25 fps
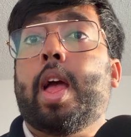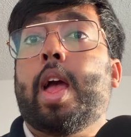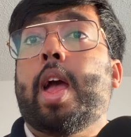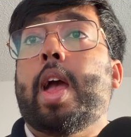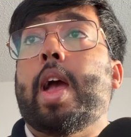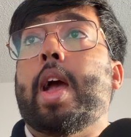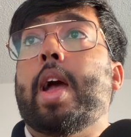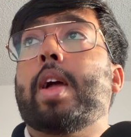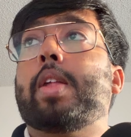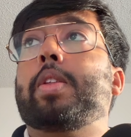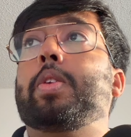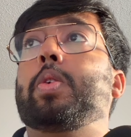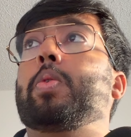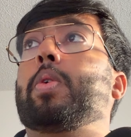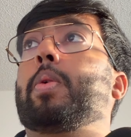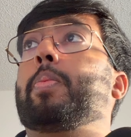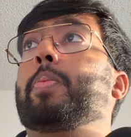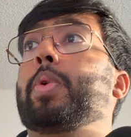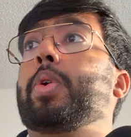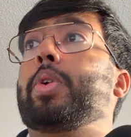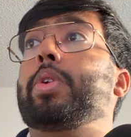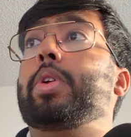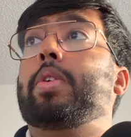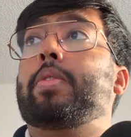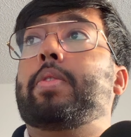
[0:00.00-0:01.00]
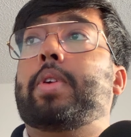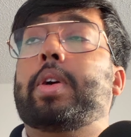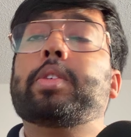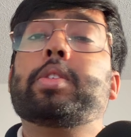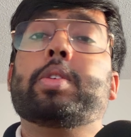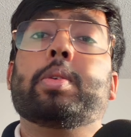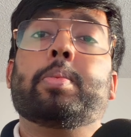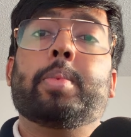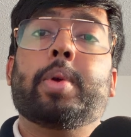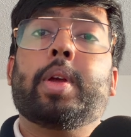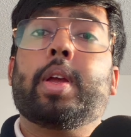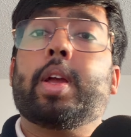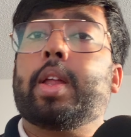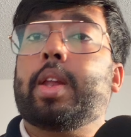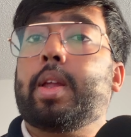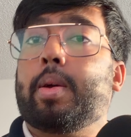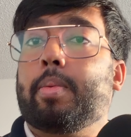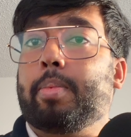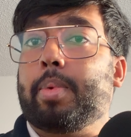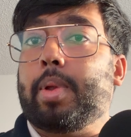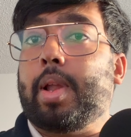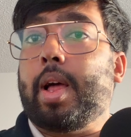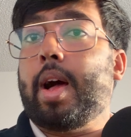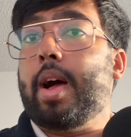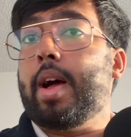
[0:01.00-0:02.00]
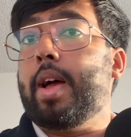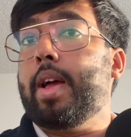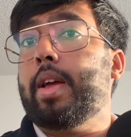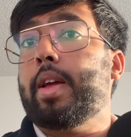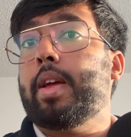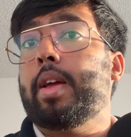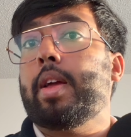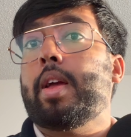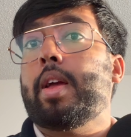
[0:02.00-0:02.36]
and you upload your resume and apply,